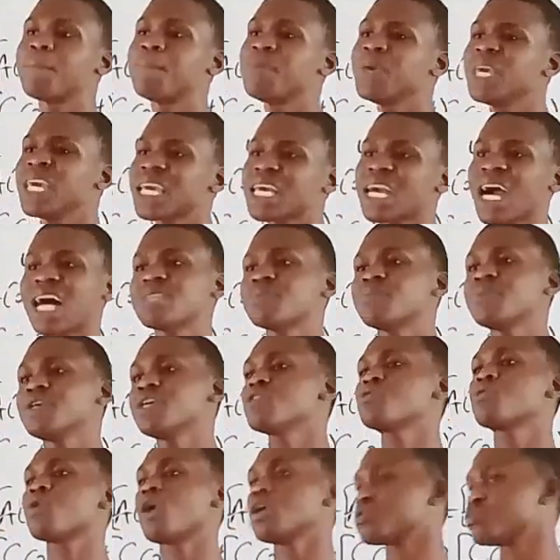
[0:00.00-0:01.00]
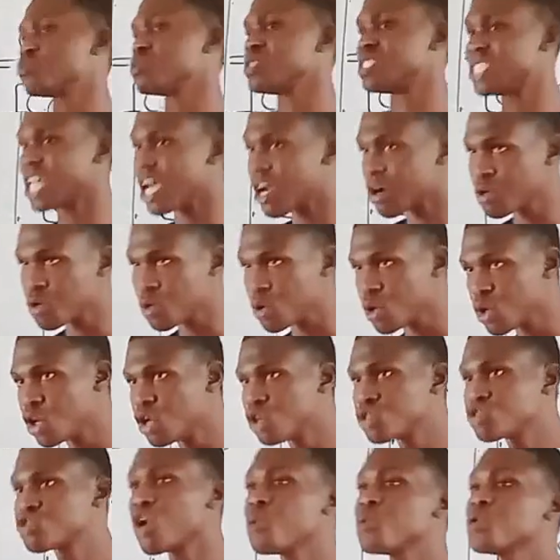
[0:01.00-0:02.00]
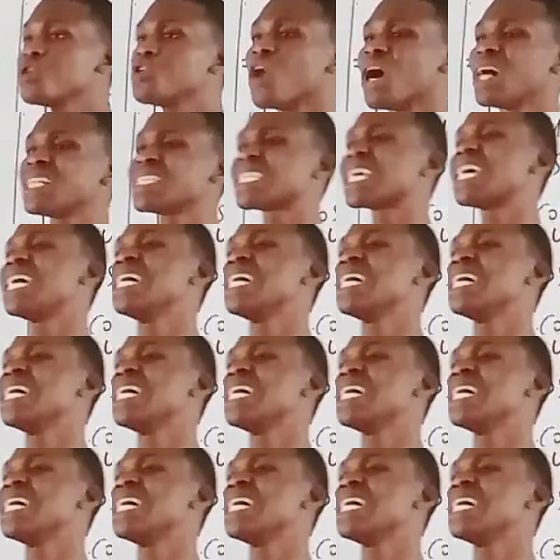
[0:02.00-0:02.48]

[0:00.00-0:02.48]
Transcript: b can't be equals to 0. So we got